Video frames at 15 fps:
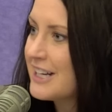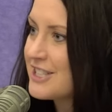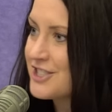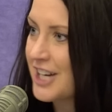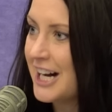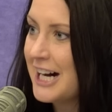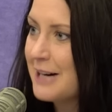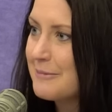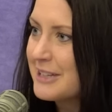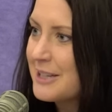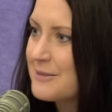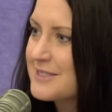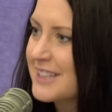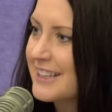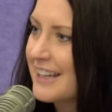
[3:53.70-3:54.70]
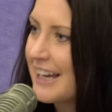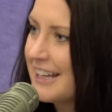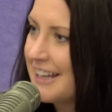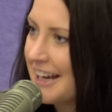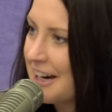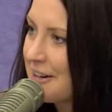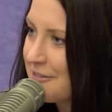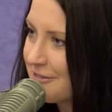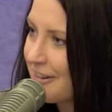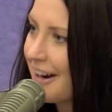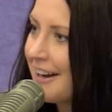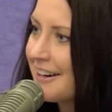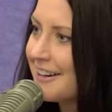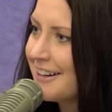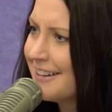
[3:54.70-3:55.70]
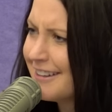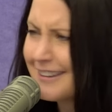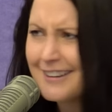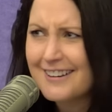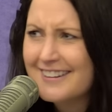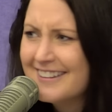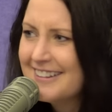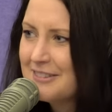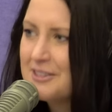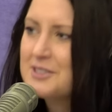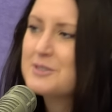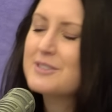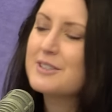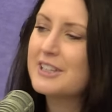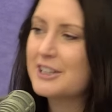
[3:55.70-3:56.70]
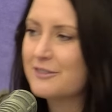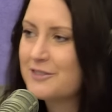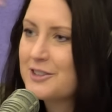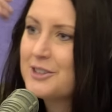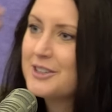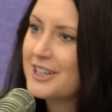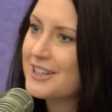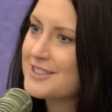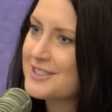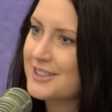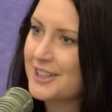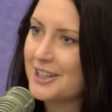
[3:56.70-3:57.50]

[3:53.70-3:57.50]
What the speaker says: job, and he was like, an air fryer? This is like a few years ago.